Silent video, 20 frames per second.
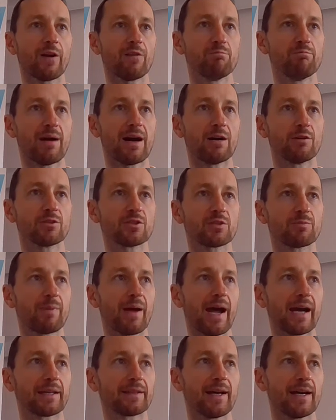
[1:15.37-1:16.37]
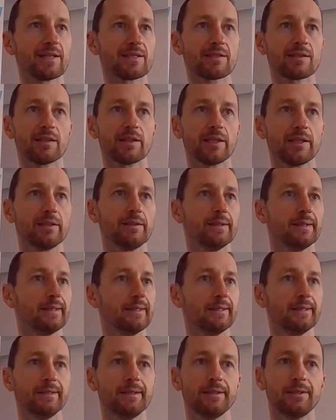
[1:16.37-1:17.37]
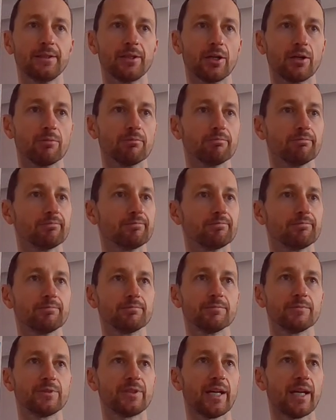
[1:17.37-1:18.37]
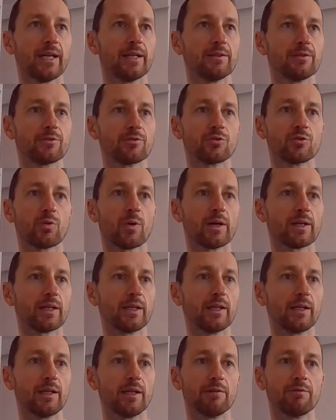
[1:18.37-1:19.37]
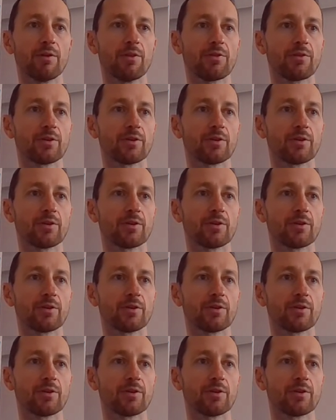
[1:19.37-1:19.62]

have bounced back nicely, 10 to 20, even